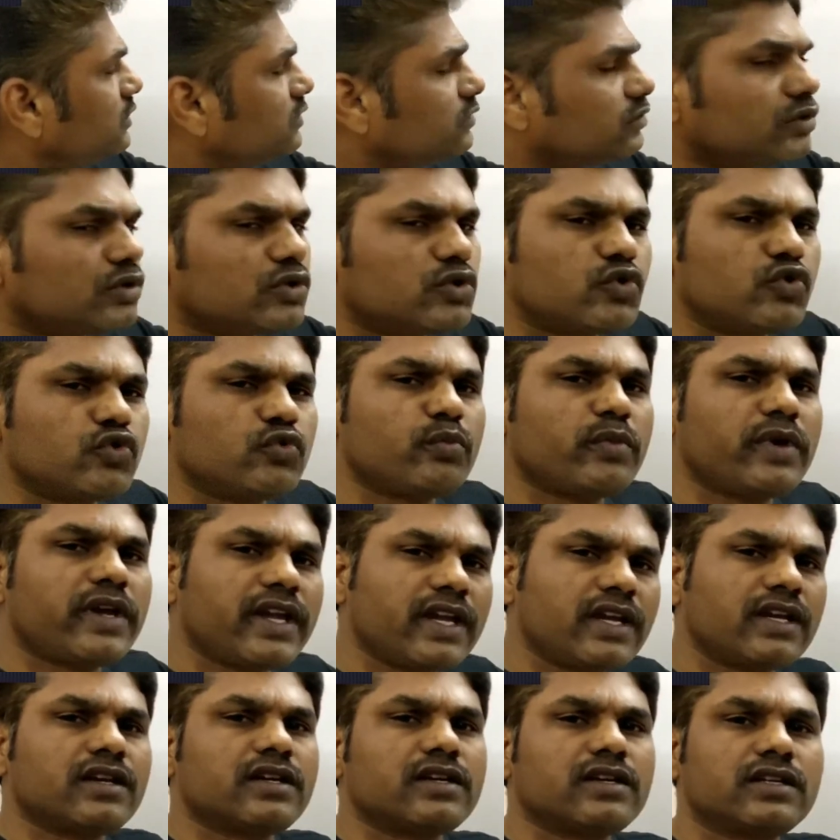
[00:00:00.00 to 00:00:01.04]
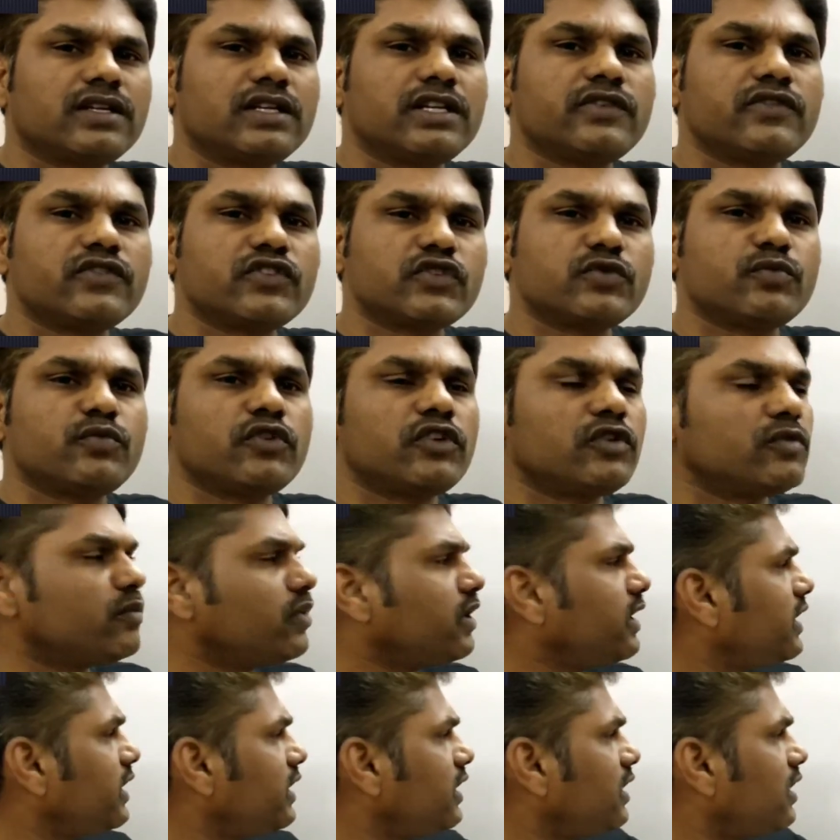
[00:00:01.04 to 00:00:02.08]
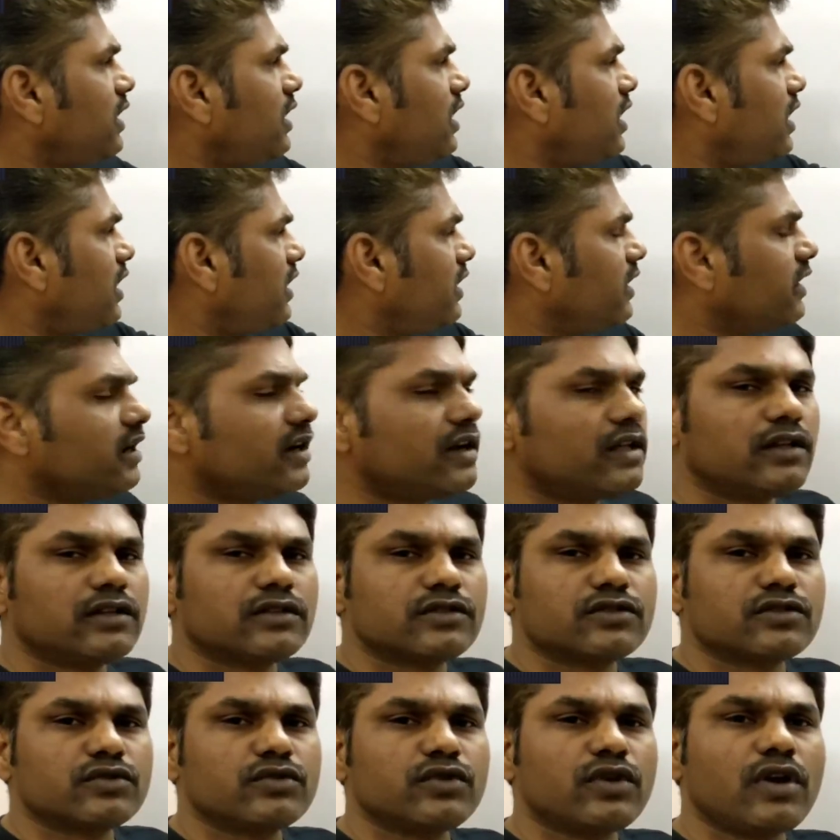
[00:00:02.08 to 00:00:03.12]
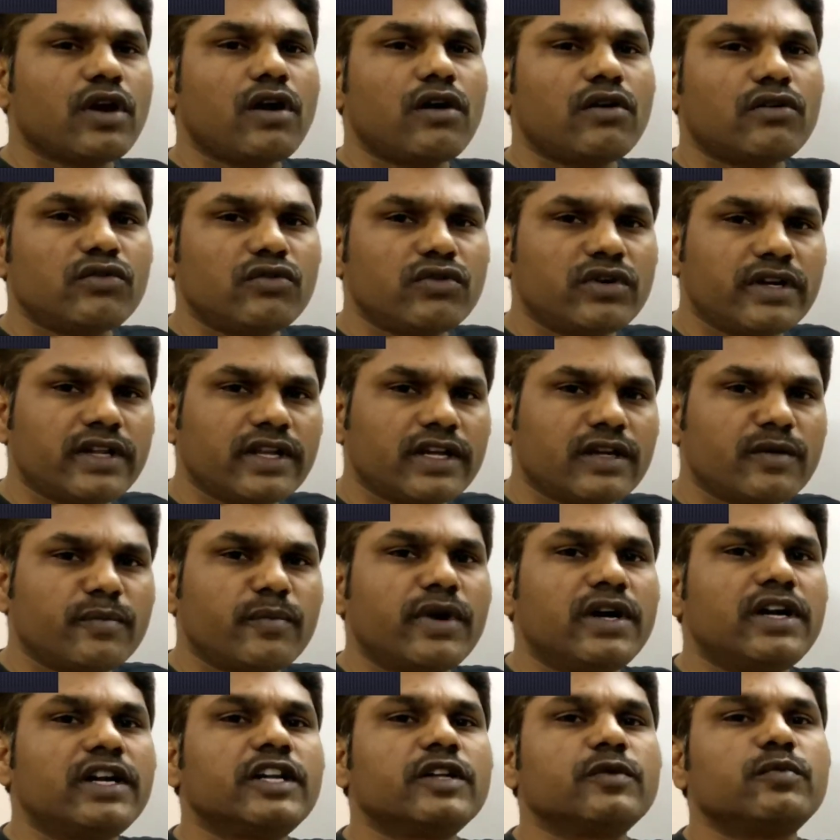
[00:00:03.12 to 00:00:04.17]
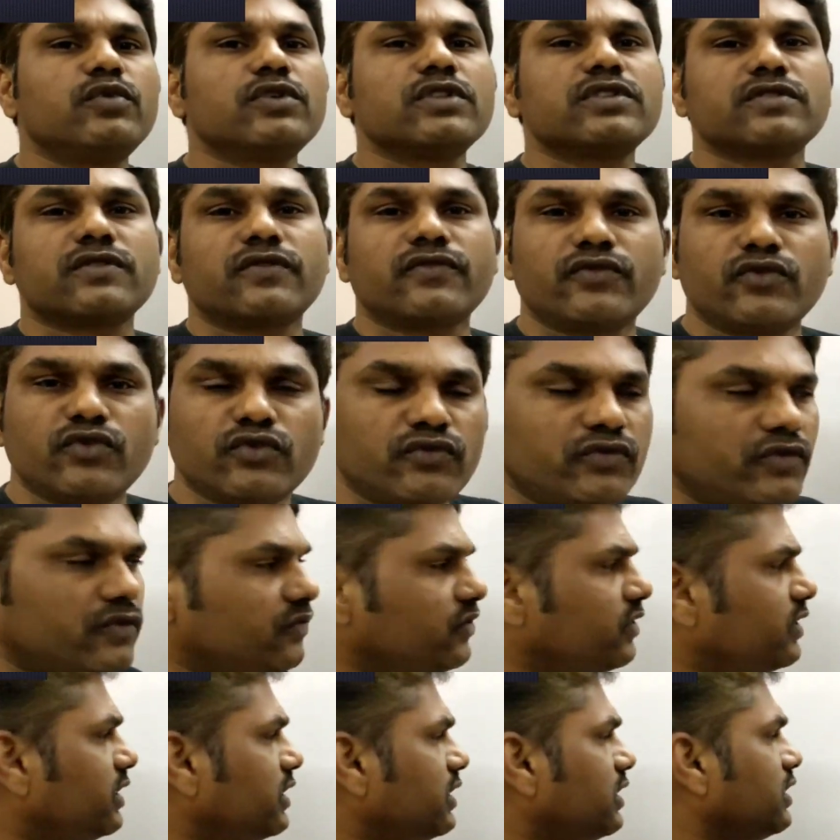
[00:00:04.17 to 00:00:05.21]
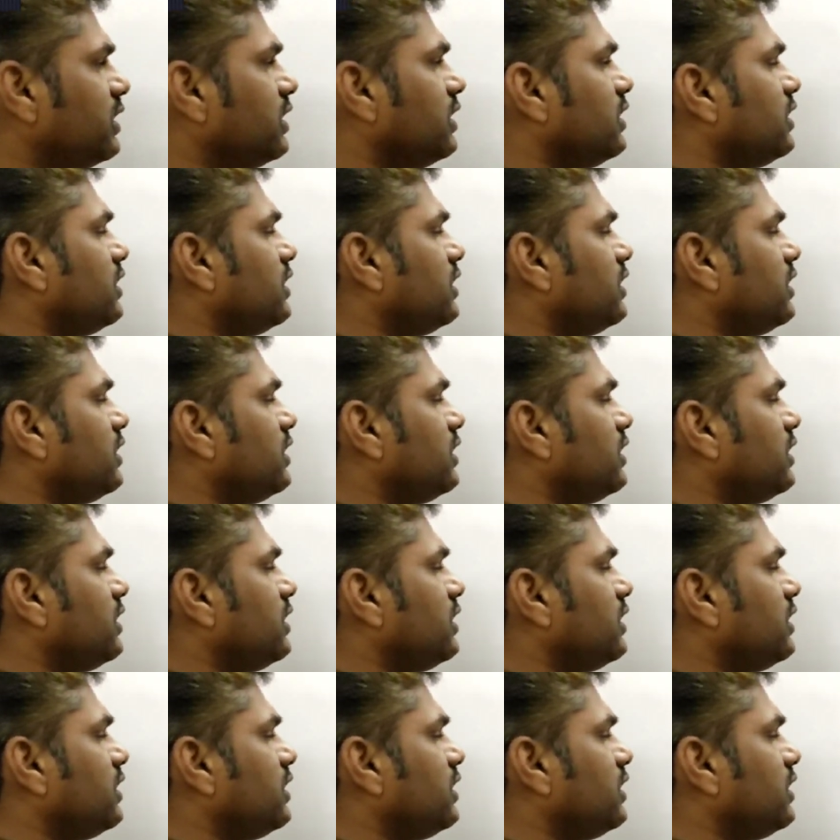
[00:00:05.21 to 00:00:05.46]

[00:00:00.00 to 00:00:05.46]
So to make divisible by 100 also, you have to take multiples of 250.